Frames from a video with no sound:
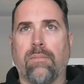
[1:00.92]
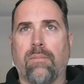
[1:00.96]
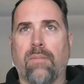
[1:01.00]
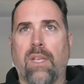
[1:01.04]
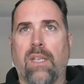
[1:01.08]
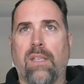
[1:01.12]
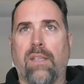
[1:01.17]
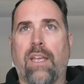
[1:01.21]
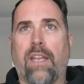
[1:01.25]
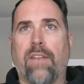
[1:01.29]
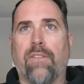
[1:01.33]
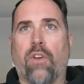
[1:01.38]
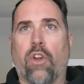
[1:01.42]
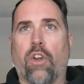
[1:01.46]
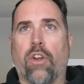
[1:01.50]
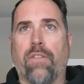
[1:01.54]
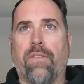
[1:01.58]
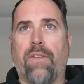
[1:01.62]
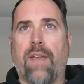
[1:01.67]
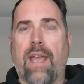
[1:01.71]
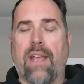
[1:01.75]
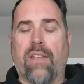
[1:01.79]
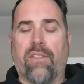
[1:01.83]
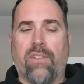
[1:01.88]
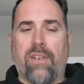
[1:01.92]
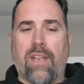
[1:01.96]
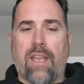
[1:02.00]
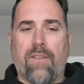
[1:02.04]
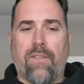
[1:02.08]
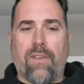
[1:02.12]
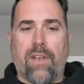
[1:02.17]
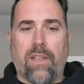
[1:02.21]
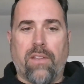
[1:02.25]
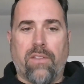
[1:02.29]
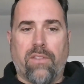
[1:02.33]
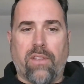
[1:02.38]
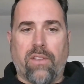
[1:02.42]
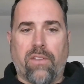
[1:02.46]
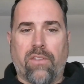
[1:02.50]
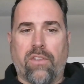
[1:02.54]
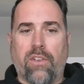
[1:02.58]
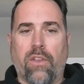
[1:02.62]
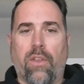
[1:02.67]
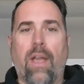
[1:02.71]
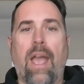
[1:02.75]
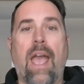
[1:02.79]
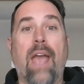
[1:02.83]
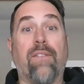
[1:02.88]
artifacts and evidence that
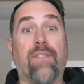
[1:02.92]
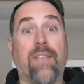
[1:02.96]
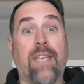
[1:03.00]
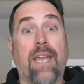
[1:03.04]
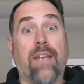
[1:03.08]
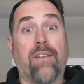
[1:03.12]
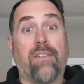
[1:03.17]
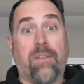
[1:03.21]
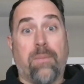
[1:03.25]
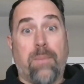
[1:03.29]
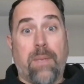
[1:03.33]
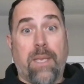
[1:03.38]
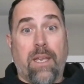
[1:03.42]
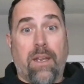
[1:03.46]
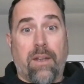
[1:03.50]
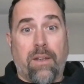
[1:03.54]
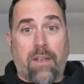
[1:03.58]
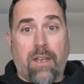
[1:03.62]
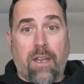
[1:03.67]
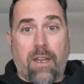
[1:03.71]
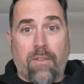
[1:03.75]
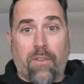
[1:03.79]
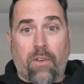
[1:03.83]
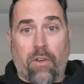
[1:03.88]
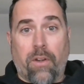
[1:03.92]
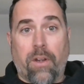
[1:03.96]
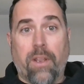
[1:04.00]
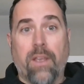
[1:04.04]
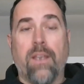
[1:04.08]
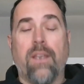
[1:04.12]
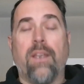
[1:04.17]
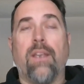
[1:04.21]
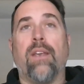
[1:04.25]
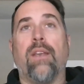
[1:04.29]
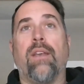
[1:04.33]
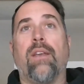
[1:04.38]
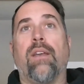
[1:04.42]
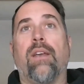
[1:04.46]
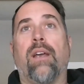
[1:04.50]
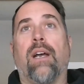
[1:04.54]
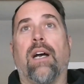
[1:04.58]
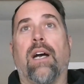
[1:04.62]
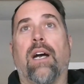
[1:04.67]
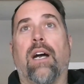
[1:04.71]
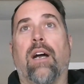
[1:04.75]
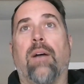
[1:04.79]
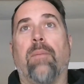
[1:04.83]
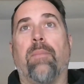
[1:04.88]
still have yet to be uncovered
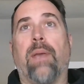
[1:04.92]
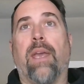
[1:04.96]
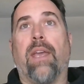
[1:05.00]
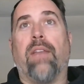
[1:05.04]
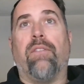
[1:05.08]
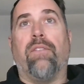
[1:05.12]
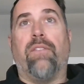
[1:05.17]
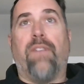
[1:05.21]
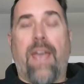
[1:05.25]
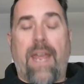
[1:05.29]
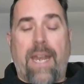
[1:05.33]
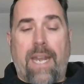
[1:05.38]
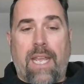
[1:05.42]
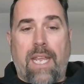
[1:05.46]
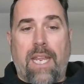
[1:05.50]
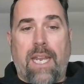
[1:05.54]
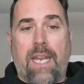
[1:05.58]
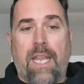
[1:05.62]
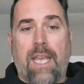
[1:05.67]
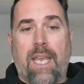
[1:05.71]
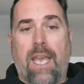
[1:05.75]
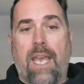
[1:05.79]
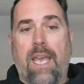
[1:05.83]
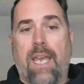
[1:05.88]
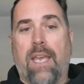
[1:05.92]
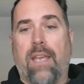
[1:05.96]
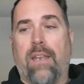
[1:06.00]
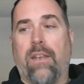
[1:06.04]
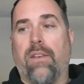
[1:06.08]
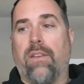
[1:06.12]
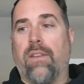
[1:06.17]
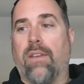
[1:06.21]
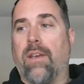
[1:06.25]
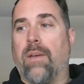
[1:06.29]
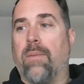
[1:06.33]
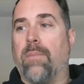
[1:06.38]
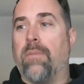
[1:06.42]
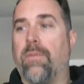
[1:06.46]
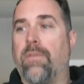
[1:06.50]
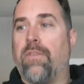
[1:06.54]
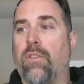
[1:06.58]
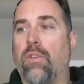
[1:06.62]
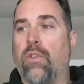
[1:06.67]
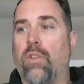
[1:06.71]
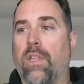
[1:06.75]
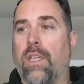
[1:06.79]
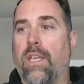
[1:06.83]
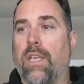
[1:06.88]
and vetted and
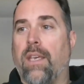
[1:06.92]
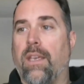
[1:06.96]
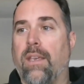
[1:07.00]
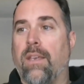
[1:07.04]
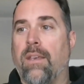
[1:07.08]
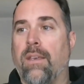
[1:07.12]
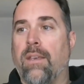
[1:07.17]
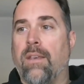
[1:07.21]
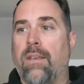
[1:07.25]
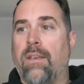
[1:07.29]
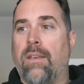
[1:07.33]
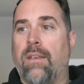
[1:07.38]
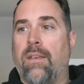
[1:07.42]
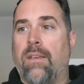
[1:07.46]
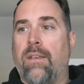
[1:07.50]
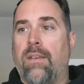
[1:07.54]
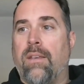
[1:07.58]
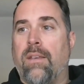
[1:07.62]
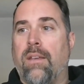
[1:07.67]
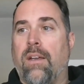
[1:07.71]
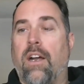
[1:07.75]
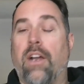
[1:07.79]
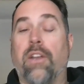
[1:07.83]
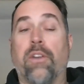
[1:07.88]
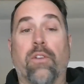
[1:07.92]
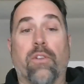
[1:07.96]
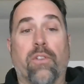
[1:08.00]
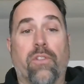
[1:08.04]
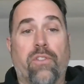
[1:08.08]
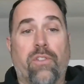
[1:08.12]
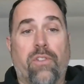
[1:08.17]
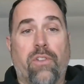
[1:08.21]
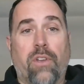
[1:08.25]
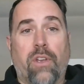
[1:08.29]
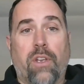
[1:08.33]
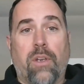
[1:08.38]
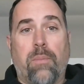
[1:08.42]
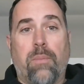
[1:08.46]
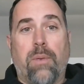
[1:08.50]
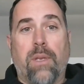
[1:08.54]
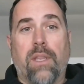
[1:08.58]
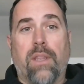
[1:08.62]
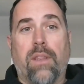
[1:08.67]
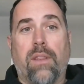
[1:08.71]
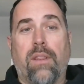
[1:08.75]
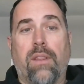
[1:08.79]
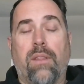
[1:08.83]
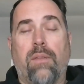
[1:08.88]
fully understood.
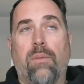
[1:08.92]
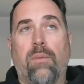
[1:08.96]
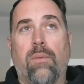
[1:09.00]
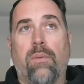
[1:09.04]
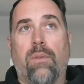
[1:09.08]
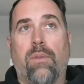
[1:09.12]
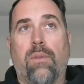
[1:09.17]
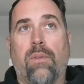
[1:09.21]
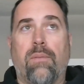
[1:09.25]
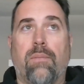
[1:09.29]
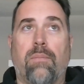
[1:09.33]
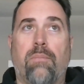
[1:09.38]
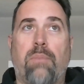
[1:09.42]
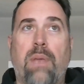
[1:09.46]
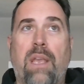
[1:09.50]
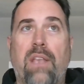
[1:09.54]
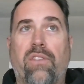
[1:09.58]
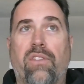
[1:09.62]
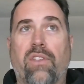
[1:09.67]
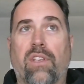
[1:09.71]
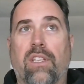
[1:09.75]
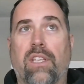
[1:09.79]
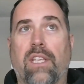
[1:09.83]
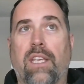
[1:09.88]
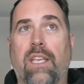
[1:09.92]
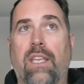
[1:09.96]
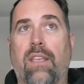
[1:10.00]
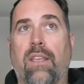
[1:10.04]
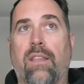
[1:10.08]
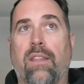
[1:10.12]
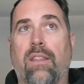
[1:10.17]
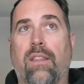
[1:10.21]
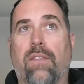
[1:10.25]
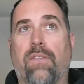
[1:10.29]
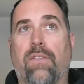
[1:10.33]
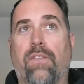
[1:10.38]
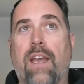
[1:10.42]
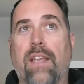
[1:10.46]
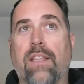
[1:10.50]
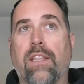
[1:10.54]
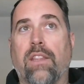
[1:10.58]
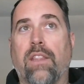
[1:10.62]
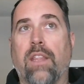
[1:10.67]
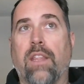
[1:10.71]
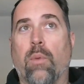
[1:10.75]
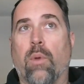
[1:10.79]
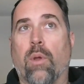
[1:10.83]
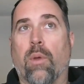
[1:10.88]
But basically, the fact
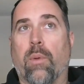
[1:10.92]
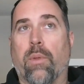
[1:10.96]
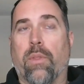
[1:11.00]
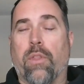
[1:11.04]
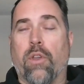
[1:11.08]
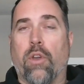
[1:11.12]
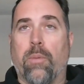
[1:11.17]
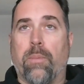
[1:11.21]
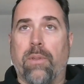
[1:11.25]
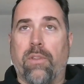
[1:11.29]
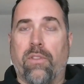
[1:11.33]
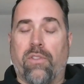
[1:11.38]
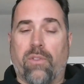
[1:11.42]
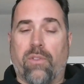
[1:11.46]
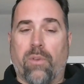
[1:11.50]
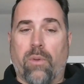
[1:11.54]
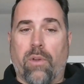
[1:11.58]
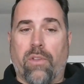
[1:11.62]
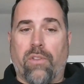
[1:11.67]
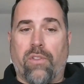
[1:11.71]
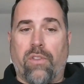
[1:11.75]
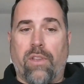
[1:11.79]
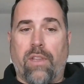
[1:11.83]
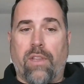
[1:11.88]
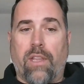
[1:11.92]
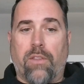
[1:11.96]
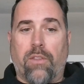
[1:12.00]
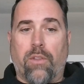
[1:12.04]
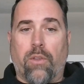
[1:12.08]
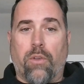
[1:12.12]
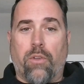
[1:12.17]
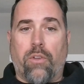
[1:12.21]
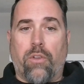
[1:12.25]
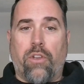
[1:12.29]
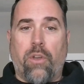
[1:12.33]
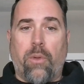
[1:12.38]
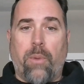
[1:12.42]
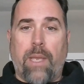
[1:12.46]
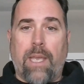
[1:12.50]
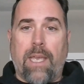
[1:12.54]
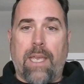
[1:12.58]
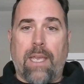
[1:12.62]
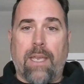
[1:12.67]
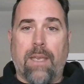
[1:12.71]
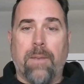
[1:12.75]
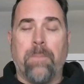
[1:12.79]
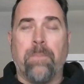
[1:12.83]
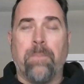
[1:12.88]
that they work with open source and that they're doing